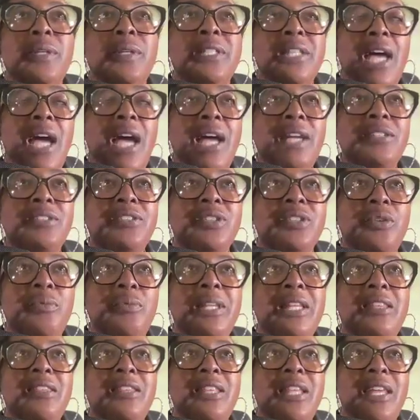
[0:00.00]
we tie so
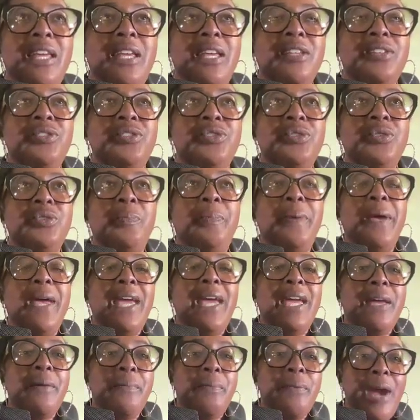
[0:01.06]
many things to
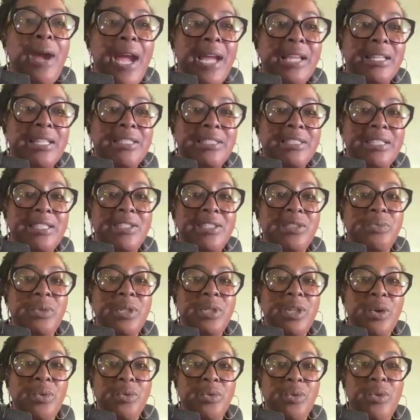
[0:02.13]
pagan practices and
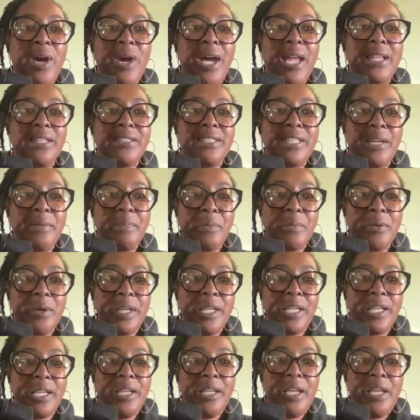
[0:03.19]
we don't know how to separate